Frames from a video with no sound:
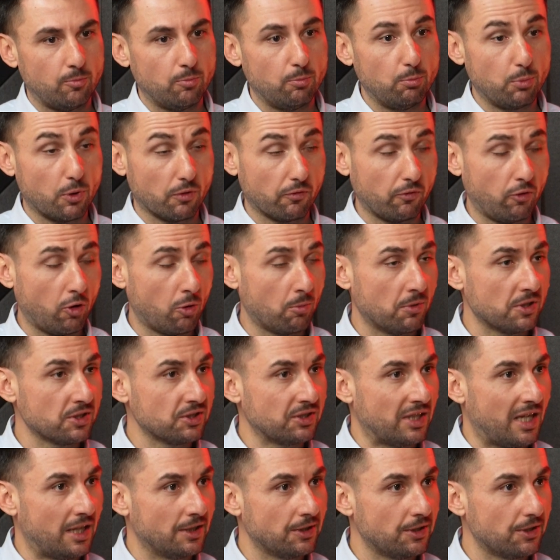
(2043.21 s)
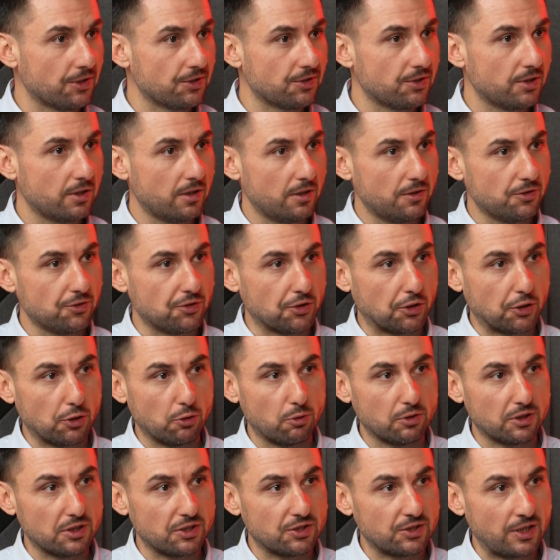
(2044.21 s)
performance standards,
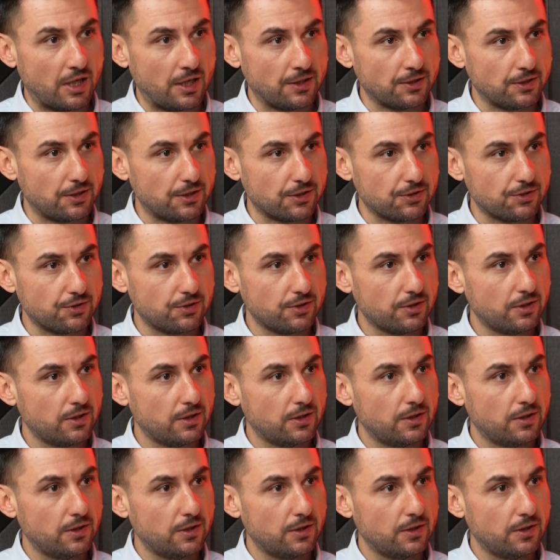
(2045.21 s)
security standards.